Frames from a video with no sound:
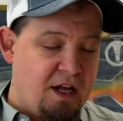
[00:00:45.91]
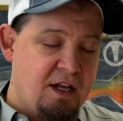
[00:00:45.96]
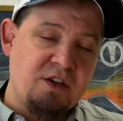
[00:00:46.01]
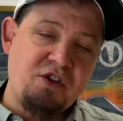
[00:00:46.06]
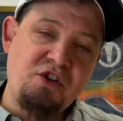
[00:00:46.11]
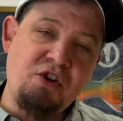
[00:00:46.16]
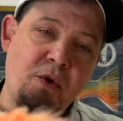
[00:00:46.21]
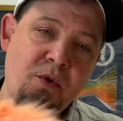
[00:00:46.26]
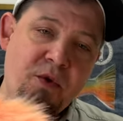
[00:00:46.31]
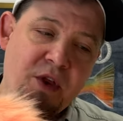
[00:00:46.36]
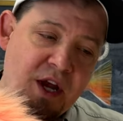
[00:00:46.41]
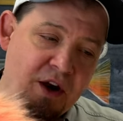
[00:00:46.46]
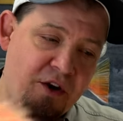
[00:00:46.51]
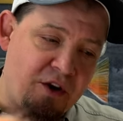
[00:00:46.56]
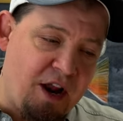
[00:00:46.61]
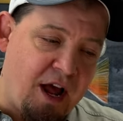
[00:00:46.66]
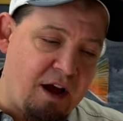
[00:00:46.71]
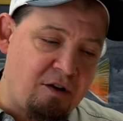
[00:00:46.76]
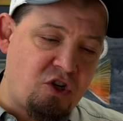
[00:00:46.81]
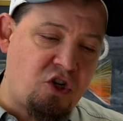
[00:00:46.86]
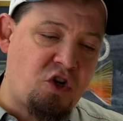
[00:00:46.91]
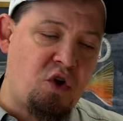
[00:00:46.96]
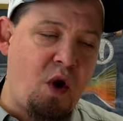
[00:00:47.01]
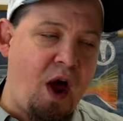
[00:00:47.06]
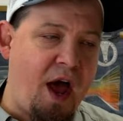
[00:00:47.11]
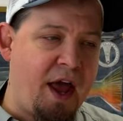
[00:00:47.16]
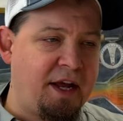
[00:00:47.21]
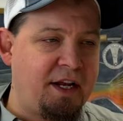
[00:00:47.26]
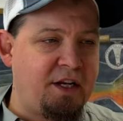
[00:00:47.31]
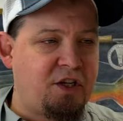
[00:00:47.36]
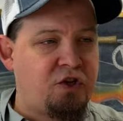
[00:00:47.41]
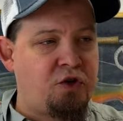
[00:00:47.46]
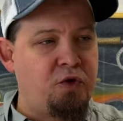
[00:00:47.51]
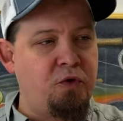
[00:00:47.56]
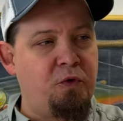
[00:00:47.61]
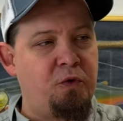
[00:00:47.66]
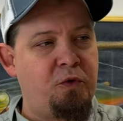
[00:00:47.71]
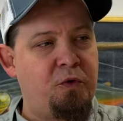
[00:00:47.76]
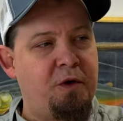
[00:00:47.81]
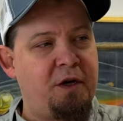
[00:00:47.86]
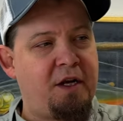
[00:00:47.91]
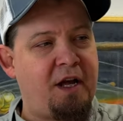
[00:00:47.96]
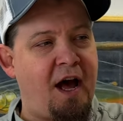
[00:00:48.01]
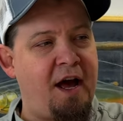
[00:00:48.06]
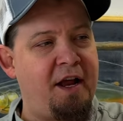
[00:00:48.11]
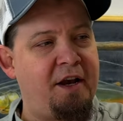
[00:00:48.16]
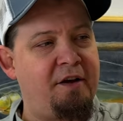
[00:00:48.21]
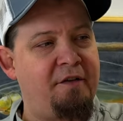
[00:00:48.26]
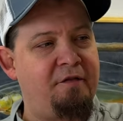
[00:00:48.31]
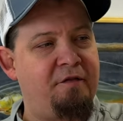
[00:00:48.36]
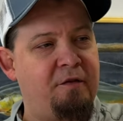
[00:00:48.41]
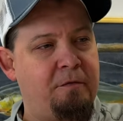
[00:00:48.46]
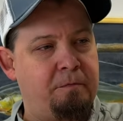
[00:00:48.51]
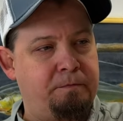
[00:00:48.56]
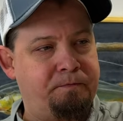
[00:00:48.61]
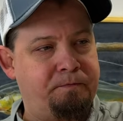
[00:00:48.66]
so they are now trying to kind of